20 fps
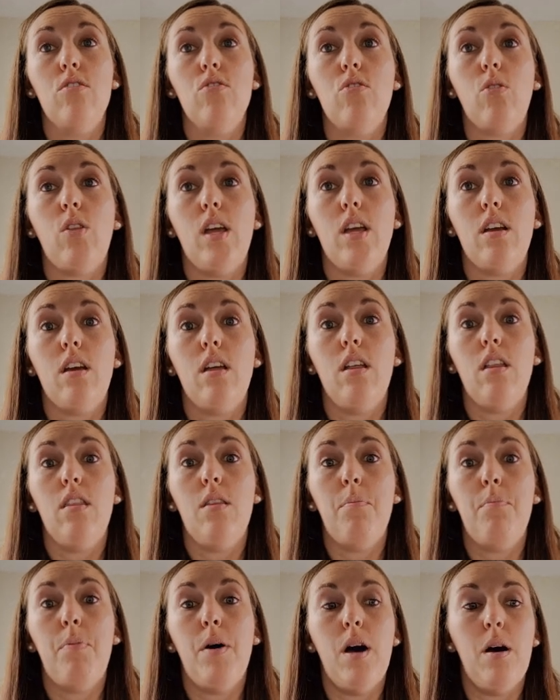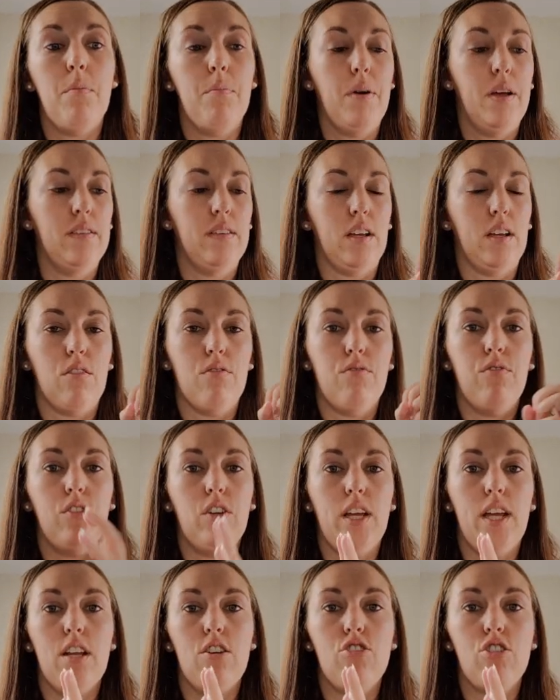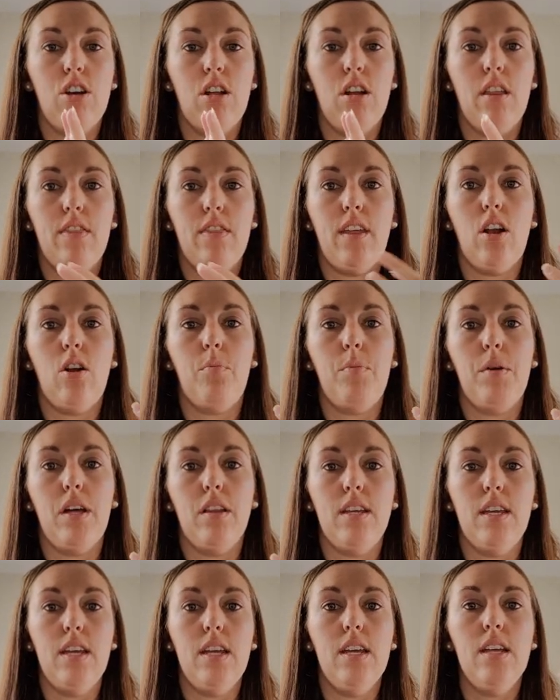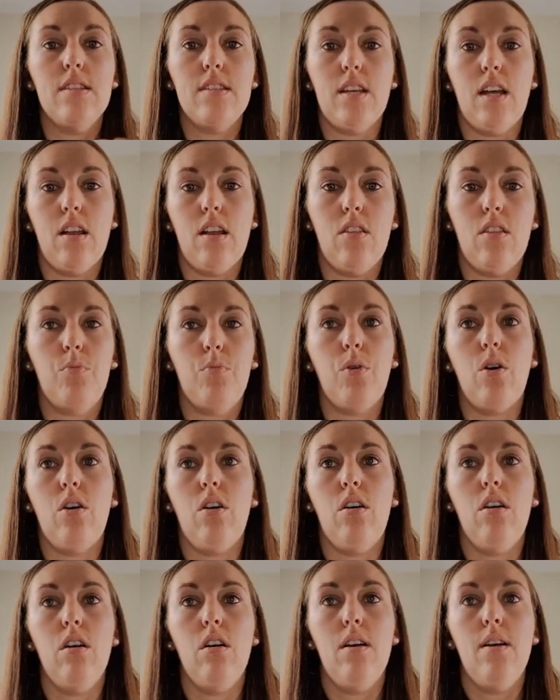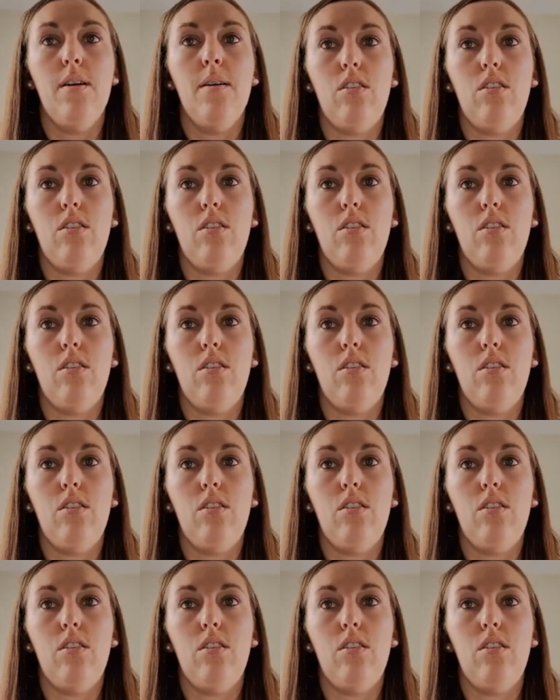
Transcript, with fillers: So like the pump has like a flange on it. That'll be on the inside of the bra.